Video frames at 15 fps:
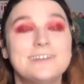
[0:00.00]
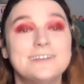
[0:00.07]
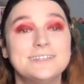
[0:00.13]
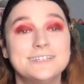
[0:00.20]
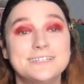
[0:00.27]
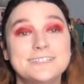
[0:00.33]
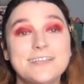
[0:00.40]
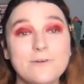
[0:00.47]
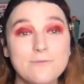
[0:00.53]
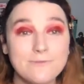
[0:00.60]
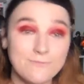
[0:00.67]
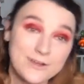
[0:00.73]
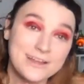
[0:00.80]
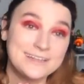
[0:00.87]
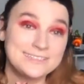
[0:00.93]
So
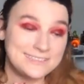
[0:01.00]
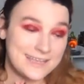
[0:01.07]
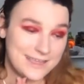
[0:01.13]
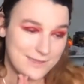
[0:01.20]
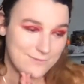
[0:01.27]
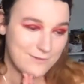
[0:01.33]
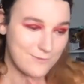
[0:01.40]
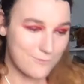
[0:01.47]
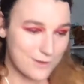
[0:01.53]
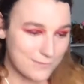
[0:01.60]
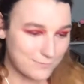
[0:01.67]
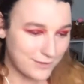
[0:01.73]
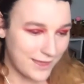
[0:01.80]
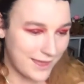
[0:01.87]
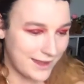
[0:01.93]
we're going to set Unicorn
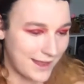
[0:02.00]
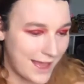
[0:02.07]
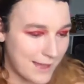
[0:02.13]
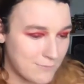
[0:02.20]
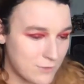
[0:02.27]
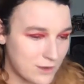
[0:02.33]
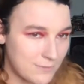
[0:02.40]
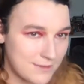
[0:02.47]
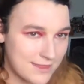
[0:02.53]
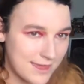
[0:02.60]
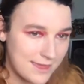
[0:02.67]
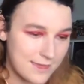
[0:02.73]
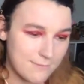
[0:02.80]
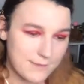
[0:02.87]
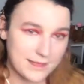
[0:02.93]
Blood. I'm going to be
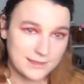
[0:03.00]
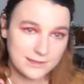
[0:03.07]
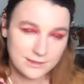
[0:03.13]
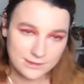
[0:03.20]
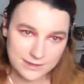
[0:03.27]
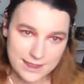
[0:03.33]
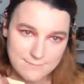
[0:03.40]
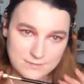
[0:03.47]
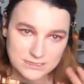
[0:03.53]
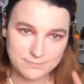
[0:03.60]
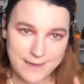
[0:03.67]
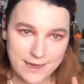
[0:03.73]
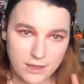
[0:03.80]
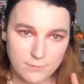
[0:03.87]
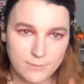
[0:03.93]
taking my little nameless
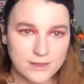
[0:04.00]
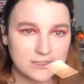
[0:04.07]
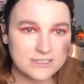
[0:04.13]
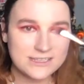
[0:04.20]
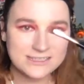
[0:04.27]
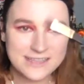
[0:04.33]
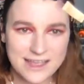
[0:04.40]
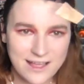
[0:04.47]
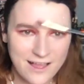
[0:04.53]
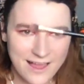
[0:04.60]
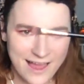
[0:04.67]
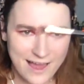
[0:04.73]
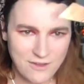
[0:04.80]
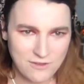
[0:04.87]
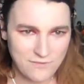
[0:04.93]
packer brush. This I got
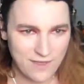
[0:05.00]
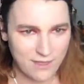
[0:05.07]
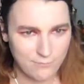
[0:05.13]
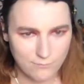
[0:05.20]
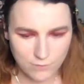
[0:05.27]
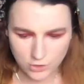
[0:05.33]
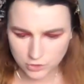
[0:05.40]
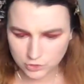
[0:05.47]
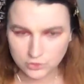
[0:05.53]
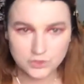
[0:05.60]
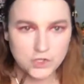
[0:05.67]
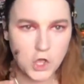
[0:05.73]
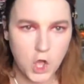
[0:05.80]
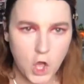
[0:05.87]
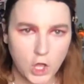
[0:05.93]
out of a Marshall's
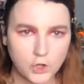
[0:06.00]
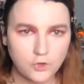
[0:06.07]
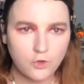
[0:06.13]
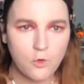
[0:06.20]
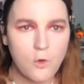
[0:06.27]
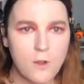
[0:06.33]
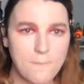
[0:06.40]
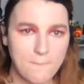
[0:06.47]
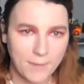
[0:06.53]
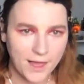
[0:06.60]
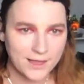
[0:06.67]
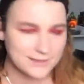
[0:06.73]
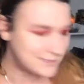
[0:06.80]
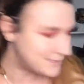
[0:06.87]
Contour box